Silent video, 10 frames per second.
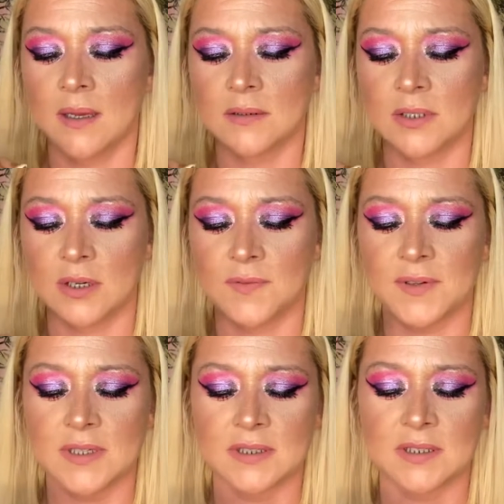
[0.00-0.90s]

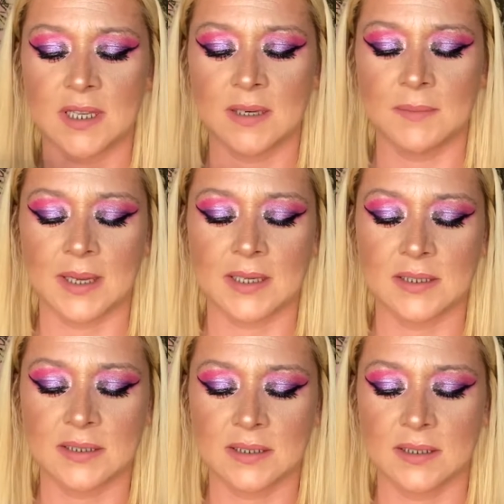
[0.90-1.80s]
doofus in my
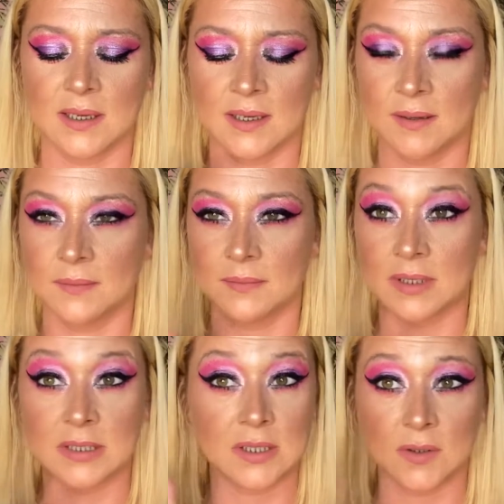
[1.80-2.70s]

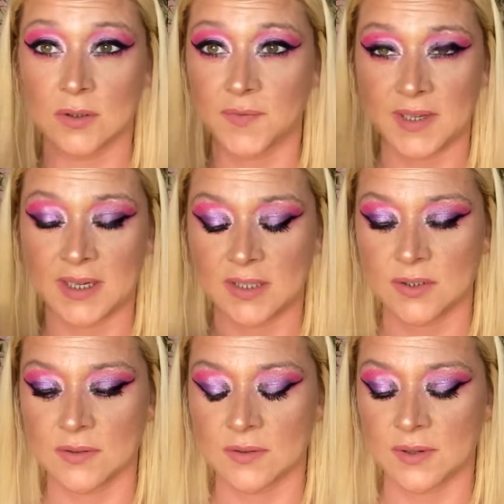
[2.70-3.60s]
concealers, foundations, or